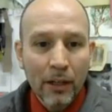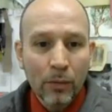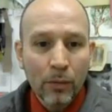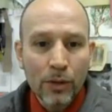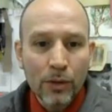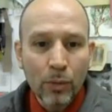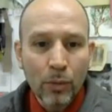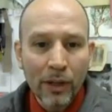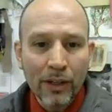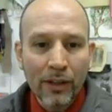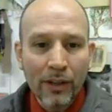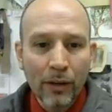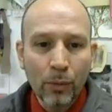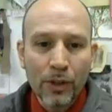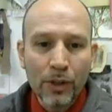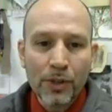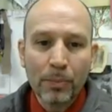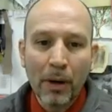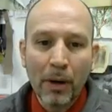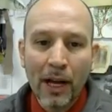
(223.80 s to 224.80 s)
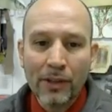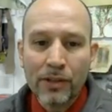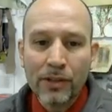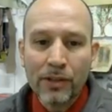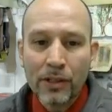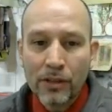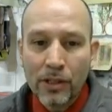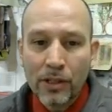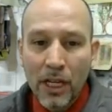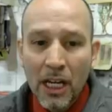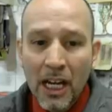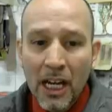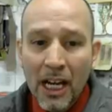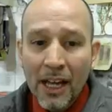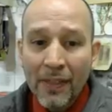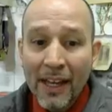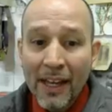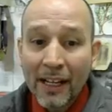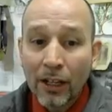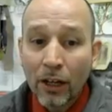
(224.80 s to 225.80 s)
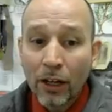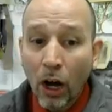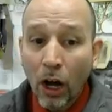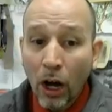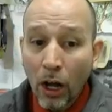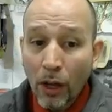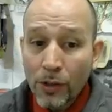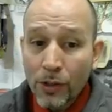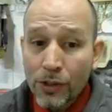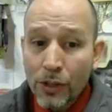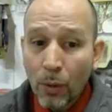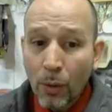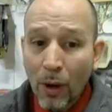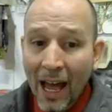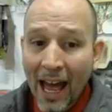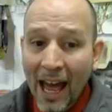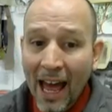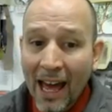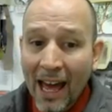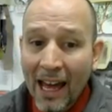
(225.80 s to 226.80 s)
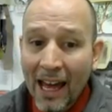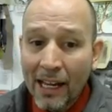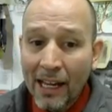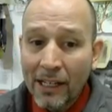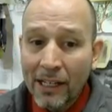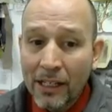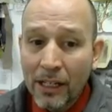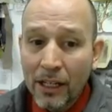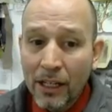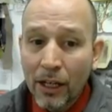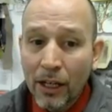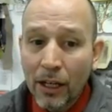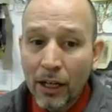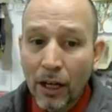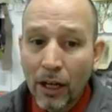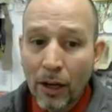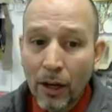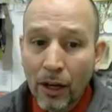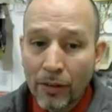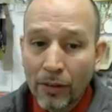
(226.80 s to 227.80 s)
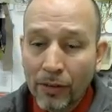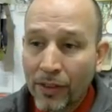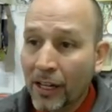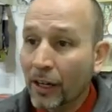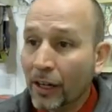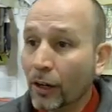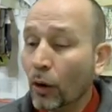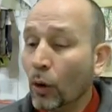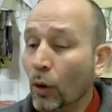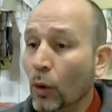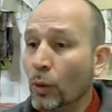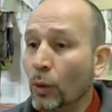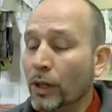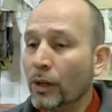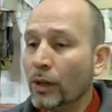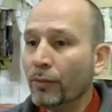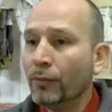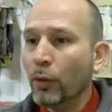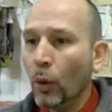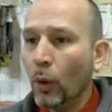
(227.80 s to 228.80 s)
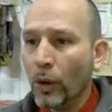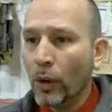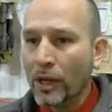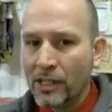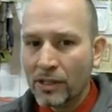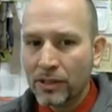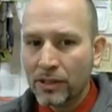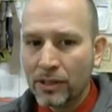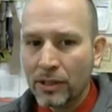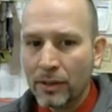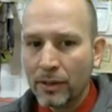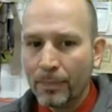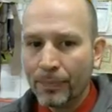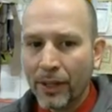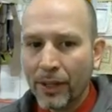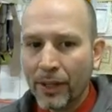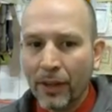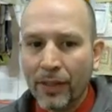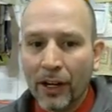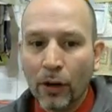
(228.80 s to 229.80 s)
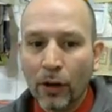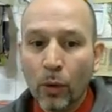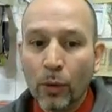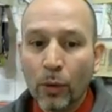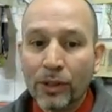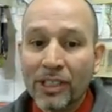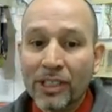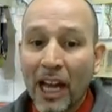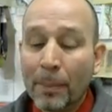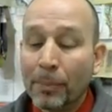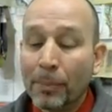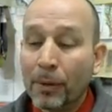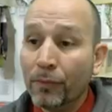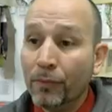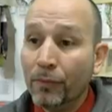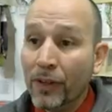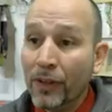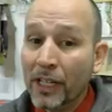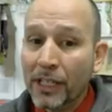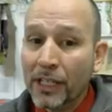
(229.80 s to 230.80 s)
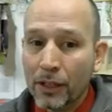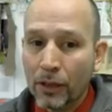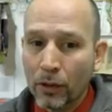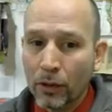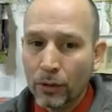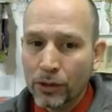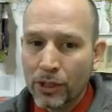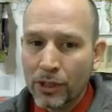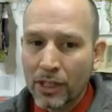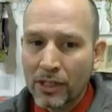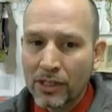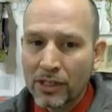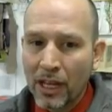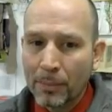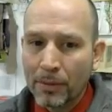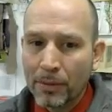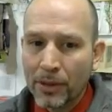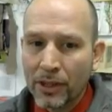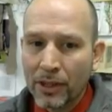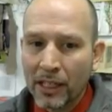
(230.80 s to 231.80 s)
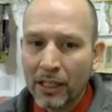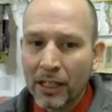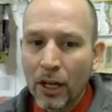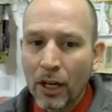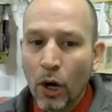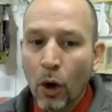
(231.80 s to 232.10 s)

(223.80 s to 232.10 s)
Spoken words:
was one of their responses. They could also add their own voice, their own type of video to this type of thing,